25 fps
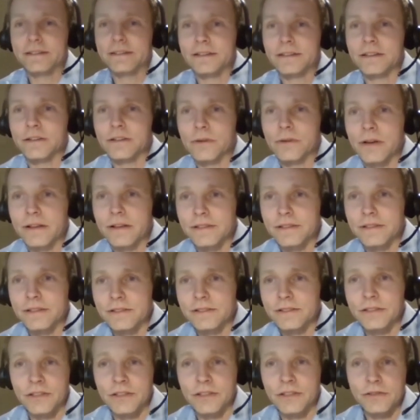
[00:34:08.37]
to
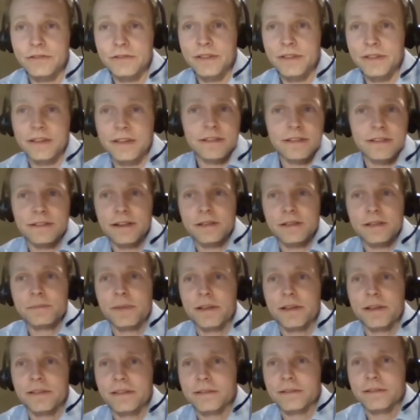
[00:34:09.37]
use it to dust
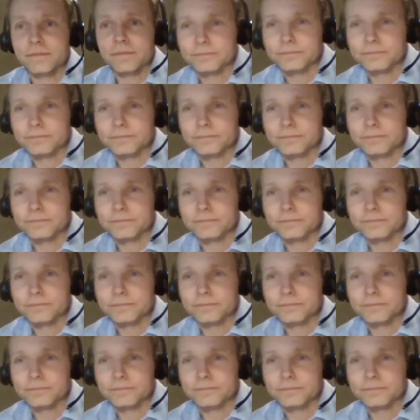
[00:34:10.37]
bathe in.